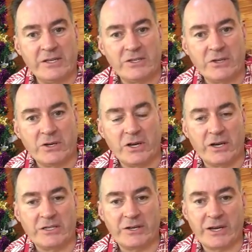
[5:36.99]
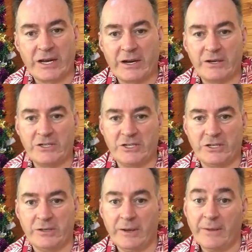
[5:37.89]
So I'd like to encourage
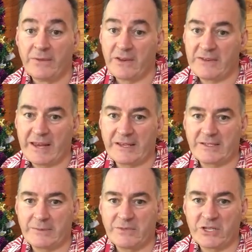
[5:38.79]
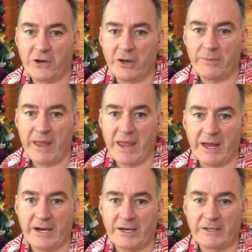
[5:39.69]
you to take some time
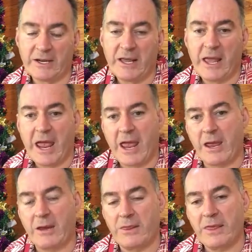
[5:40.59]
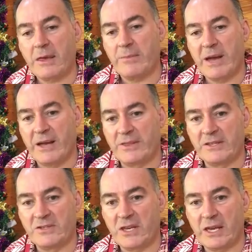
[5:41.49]
out and think about
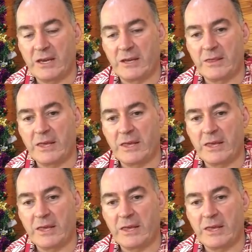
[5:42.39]
this year.